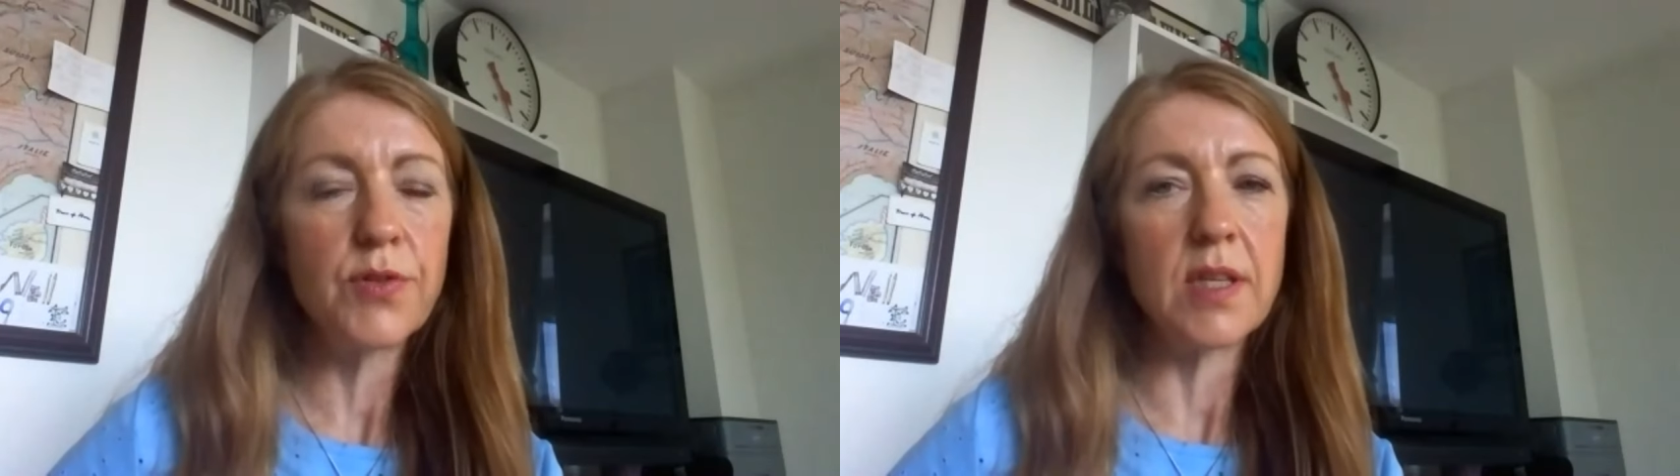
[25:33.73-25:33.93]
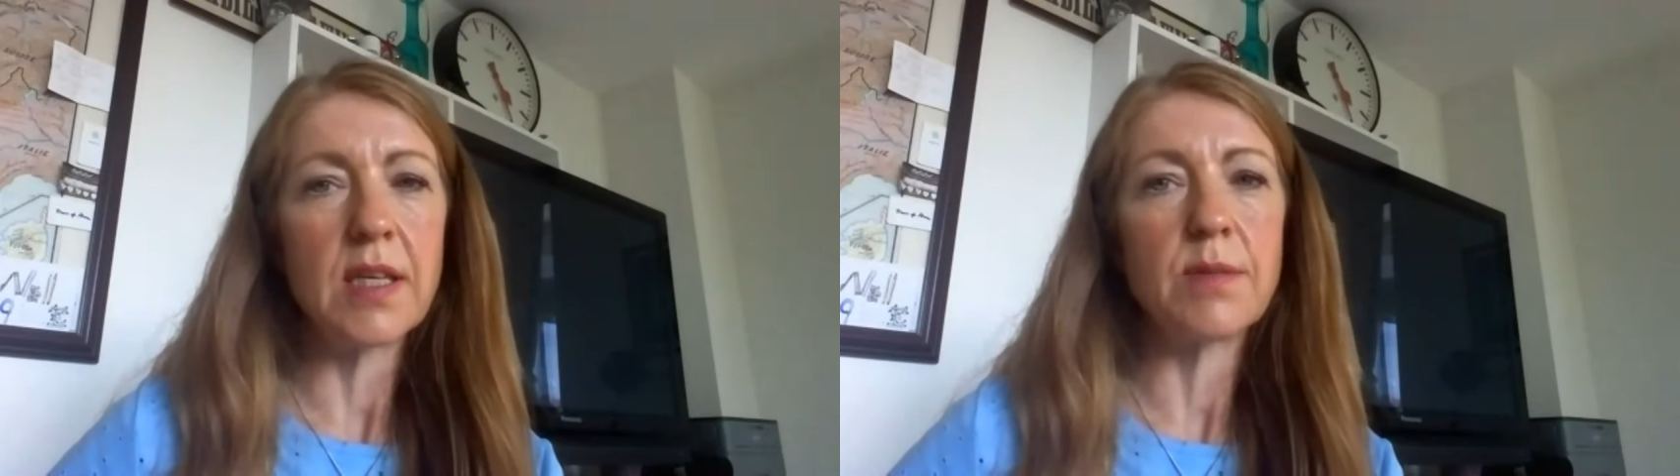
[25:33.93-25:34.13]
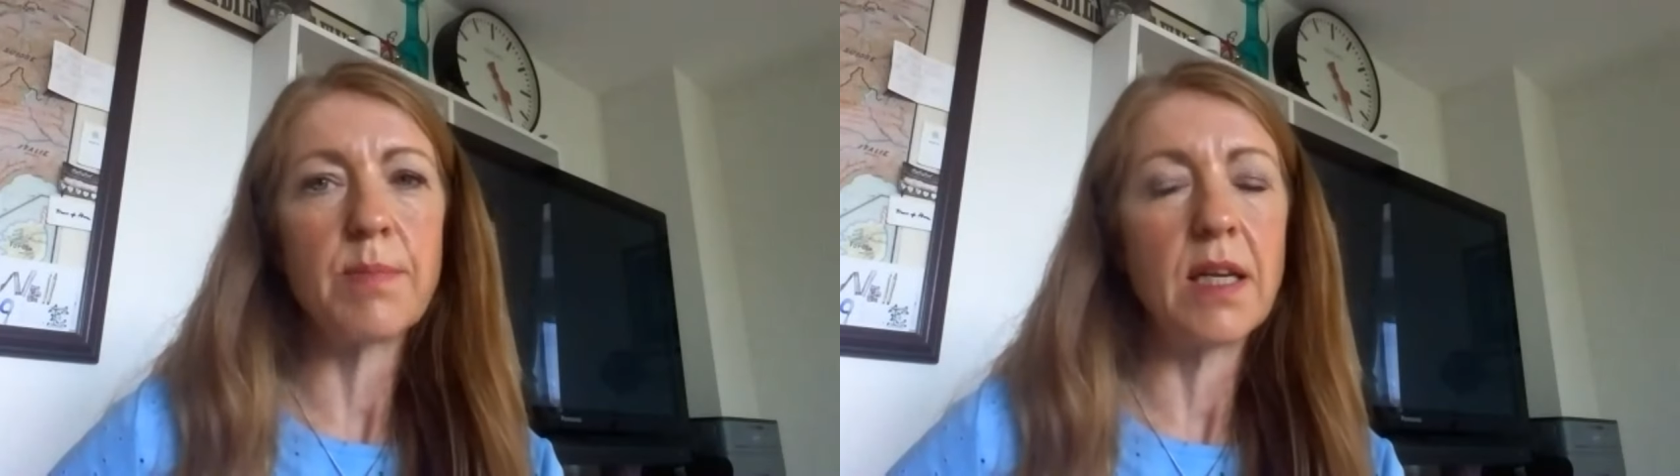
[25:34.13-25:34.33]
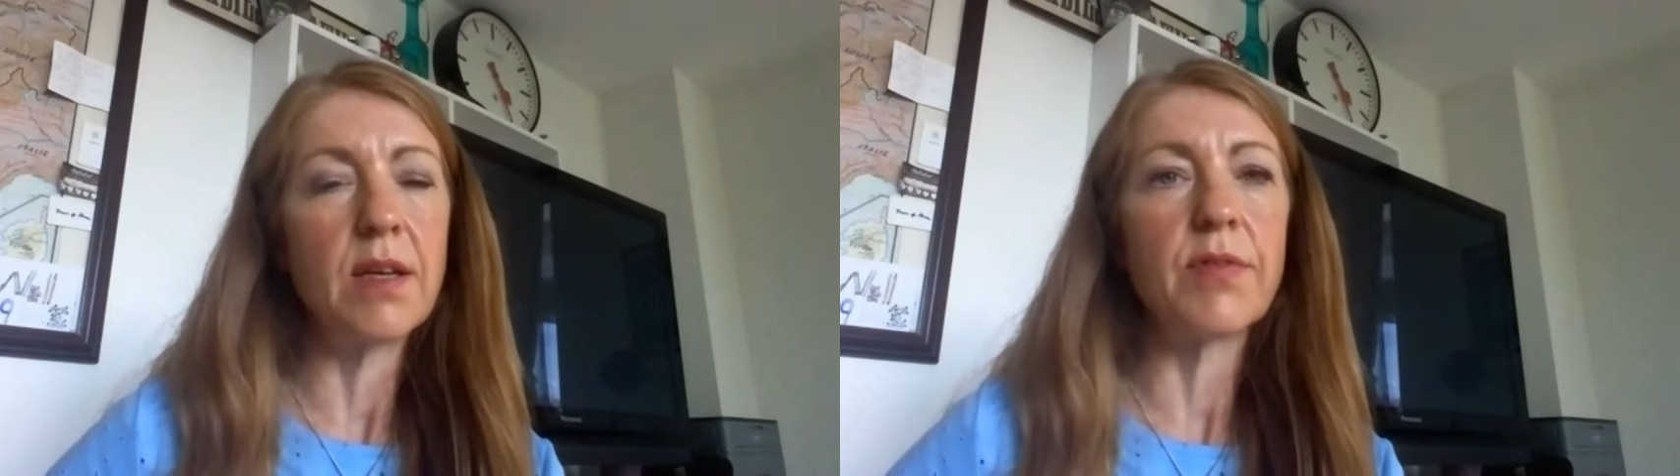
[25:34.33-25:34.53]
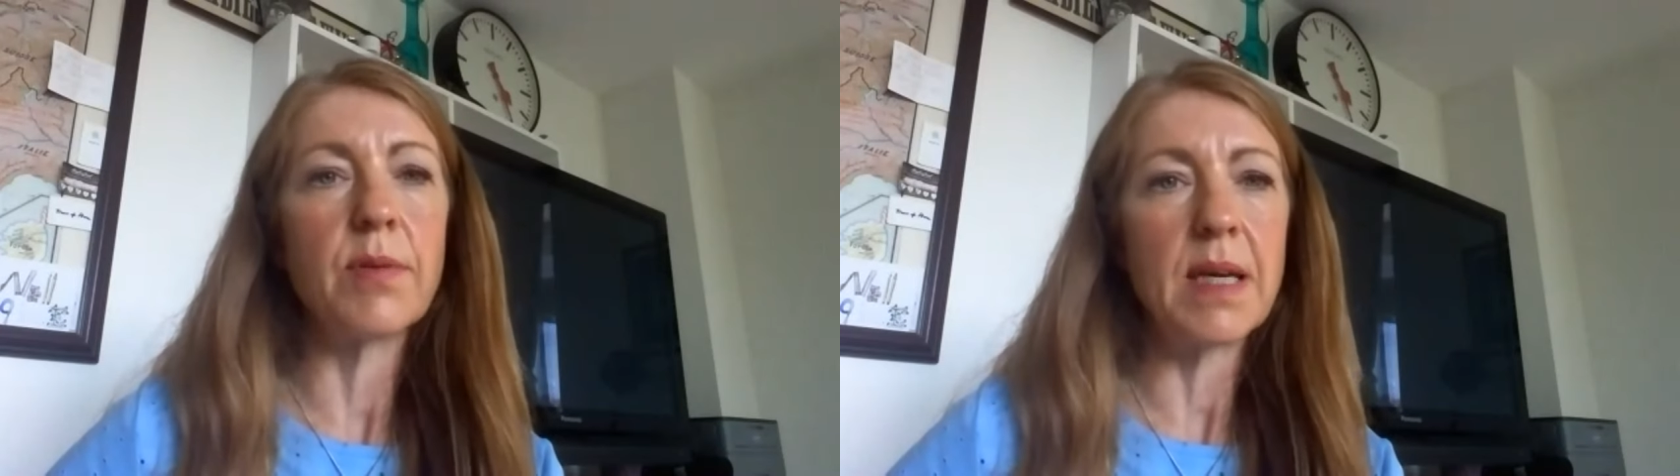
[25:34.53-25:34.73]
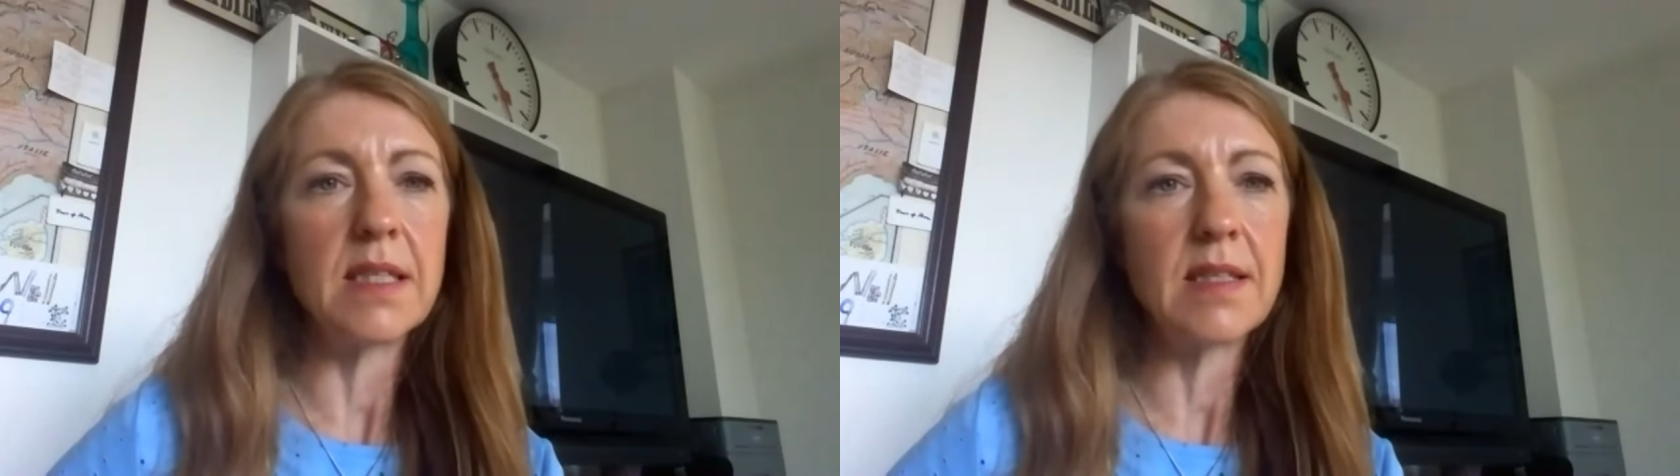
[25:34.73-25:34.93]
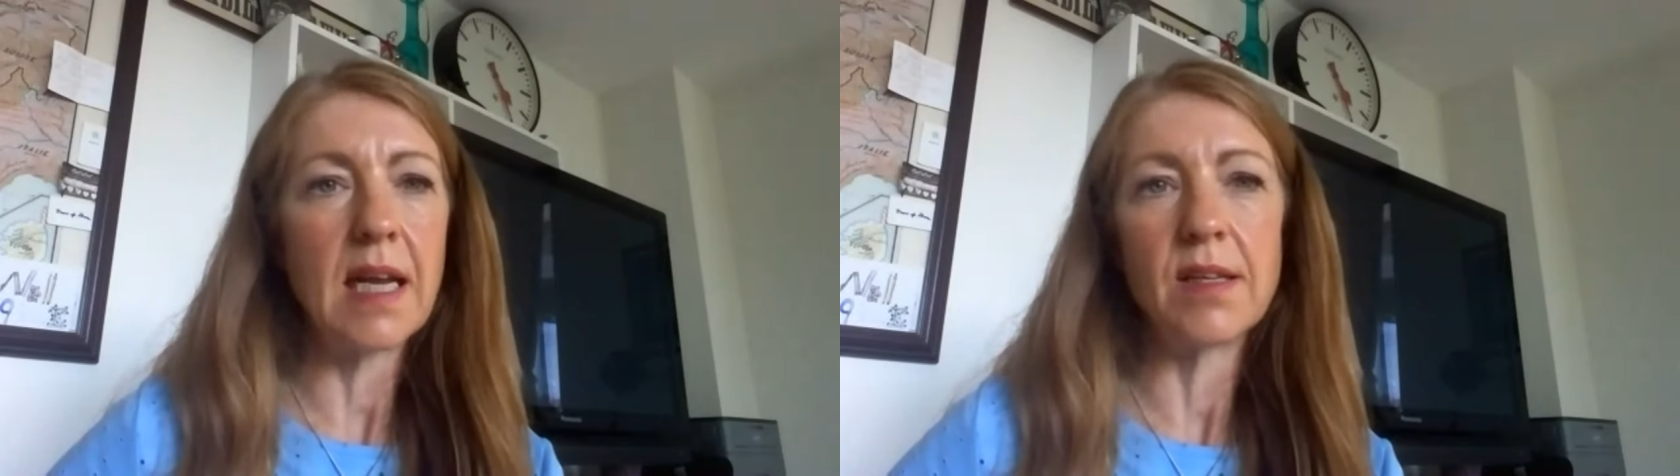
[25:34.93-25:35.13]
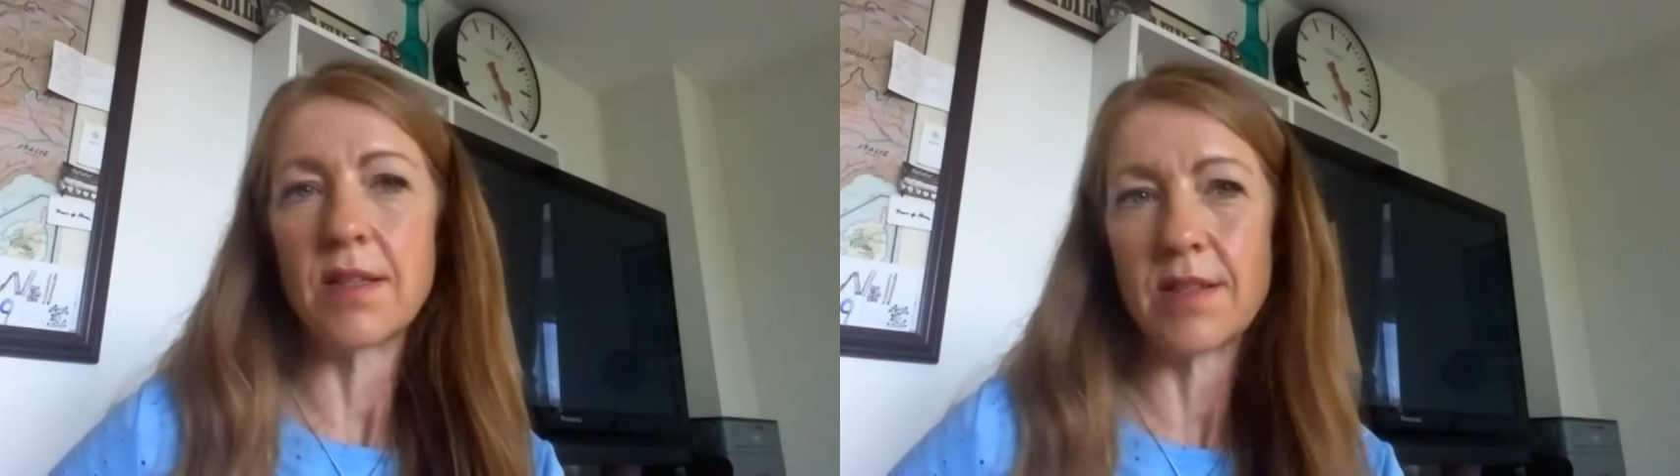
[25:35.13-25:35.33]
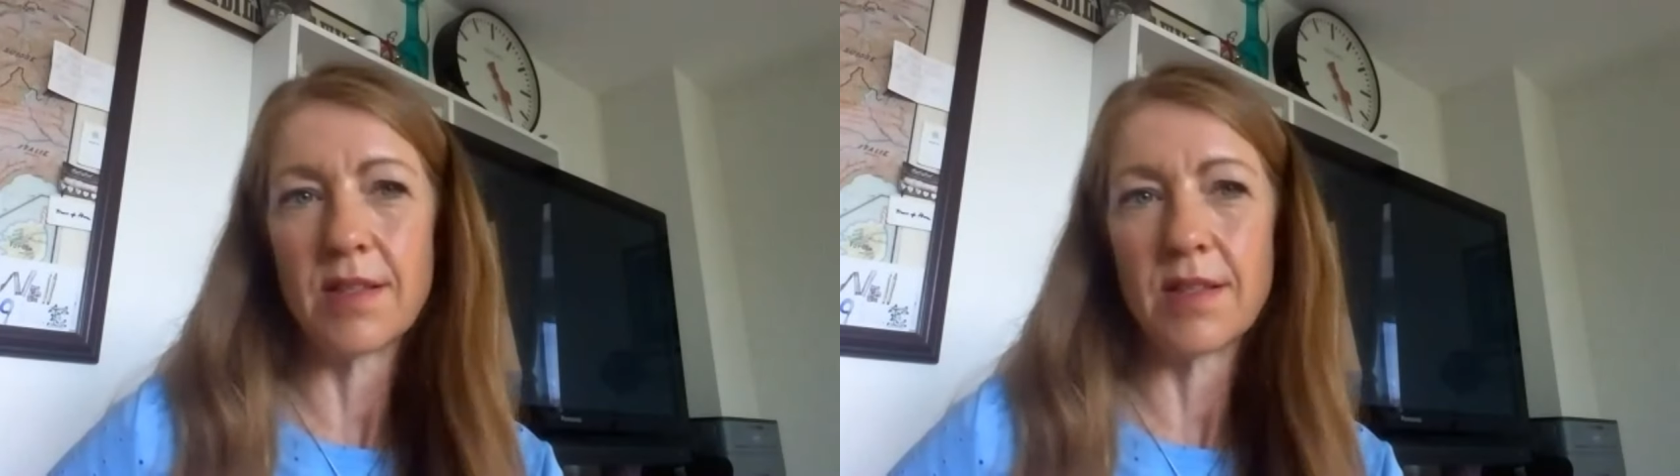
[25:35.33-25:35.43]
So that's many of the bestsellers